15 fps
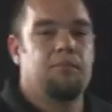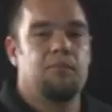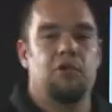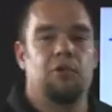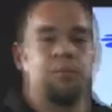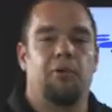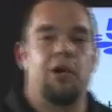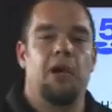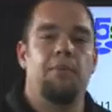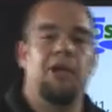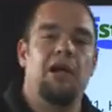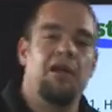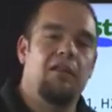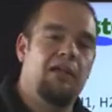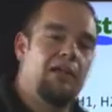You're
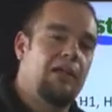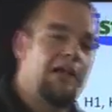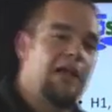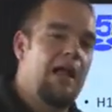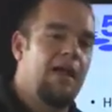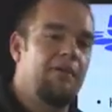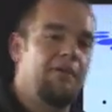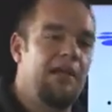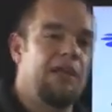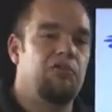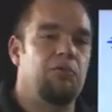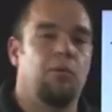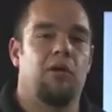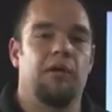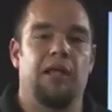primarily going to have
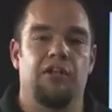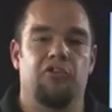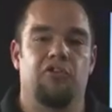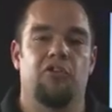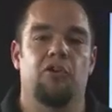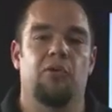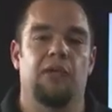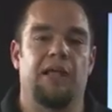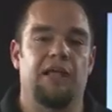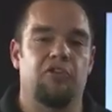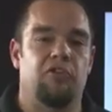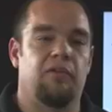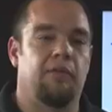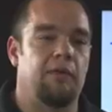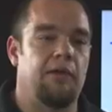H1, H2, and
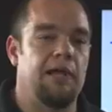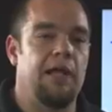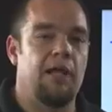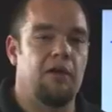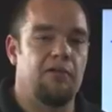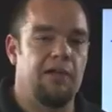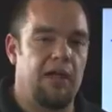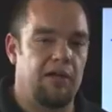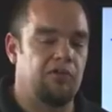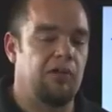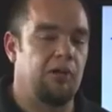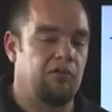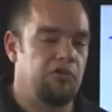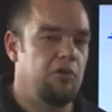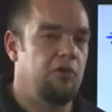H3 header tags, and
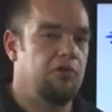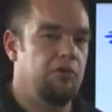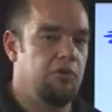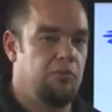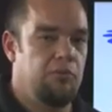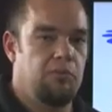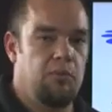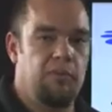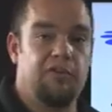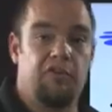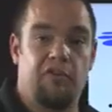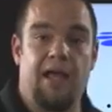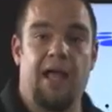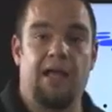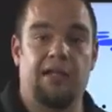I'll show you what
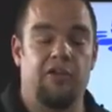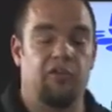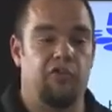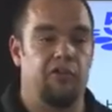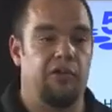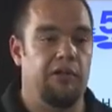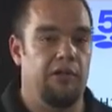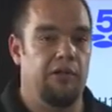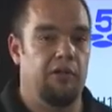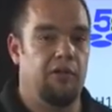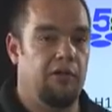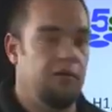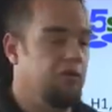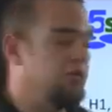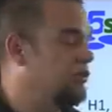this tag is
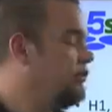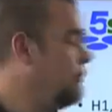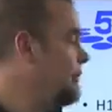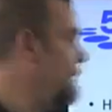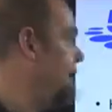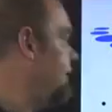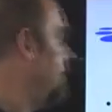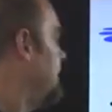in just a minute.